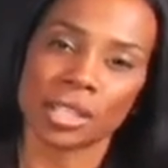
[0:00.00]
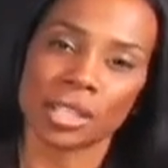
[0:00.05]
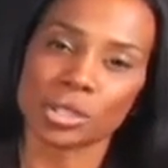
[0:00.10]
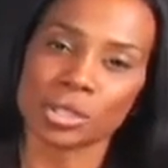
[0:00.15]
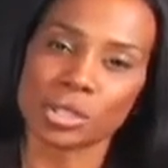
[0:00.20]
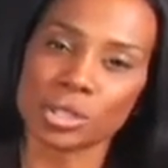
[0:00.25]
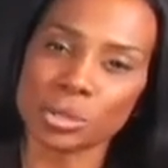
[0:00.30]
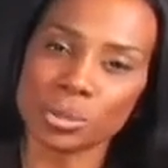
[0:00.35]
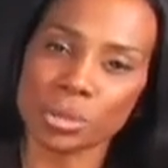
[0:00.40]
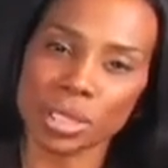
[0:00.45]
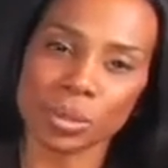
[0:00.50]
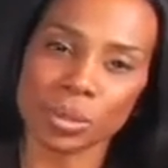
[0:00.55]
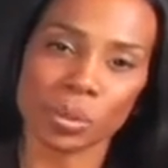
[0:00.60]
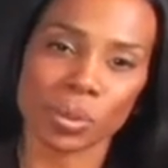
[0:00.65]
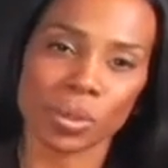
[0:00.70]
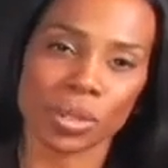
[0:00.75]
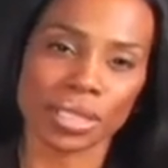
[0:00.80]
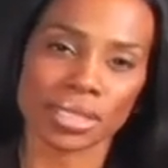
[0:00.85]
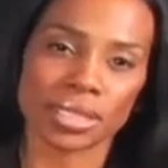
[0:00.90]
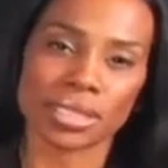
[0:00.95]
Knew what he
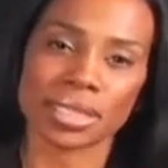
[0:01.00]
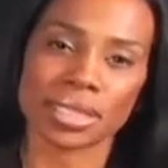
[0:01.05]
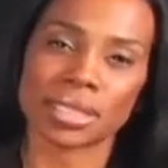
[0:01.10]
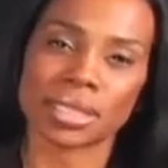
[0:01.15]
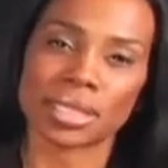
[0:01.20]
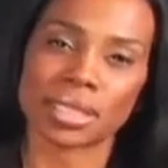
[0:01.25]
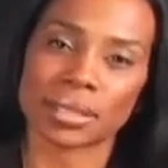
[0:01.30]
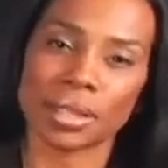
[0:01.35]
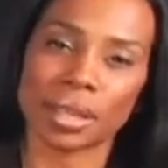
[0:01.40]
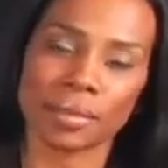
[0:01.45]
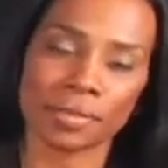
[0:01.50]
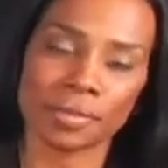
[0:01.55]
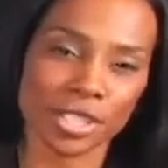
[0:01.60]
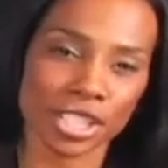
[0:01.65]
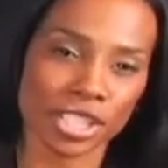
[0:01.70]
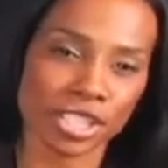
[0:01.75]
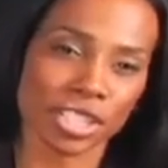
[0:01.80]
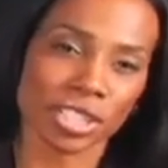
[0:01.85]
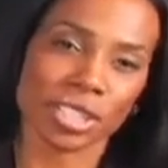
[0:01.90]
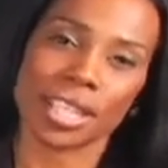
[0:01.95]
wanted, a
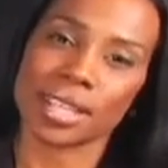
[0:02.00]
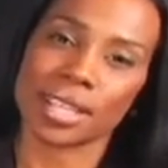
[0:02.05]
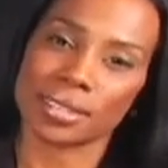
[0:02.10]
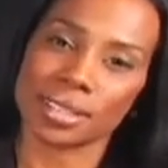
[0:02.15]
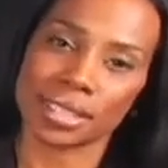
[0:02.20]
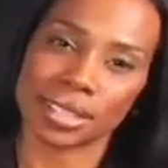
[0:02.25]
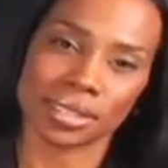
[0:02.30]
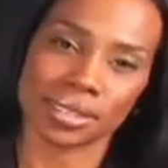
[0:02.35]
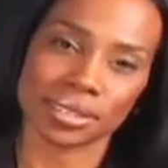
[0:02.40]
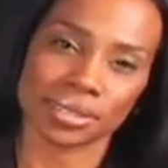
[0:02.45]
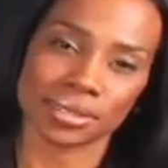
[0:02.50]
visionary,